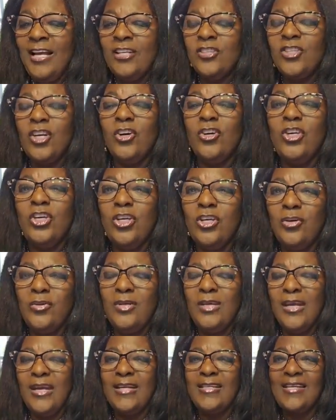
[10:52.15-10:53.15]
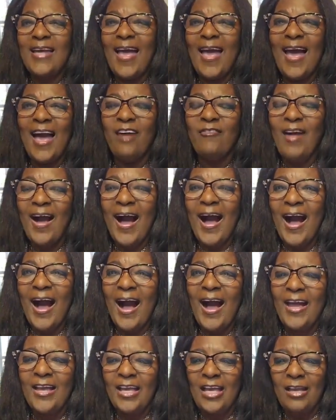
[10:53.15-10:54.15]
So you need to have
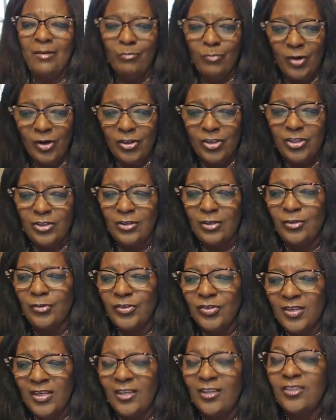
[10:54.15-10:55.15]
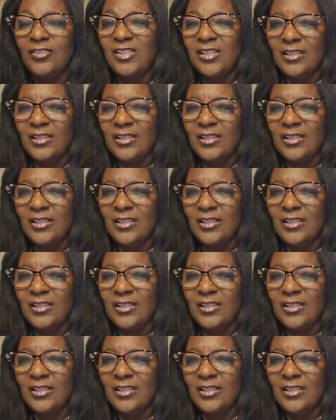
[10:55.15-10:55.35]
high emotional skills.